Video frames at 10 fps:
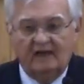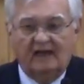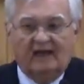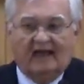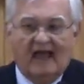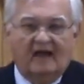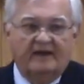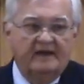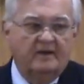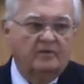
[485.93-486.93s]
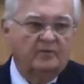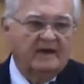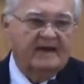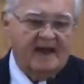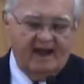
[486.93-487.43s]
And how hear
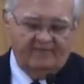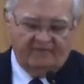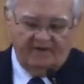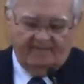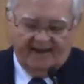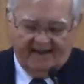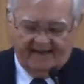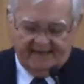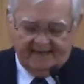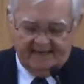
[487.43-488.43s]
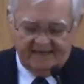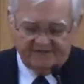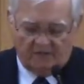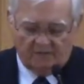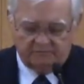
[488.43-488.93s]
we every man in
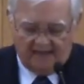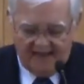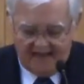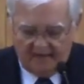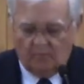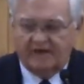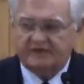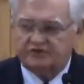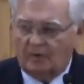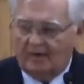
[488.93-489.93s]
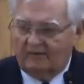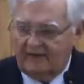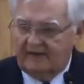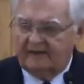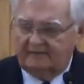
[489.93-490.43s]
his own language
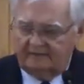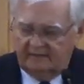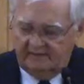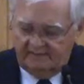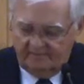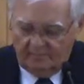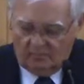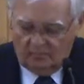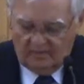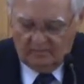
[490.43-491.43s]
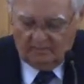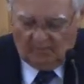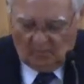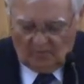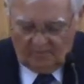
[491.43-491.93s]
wherein we were born?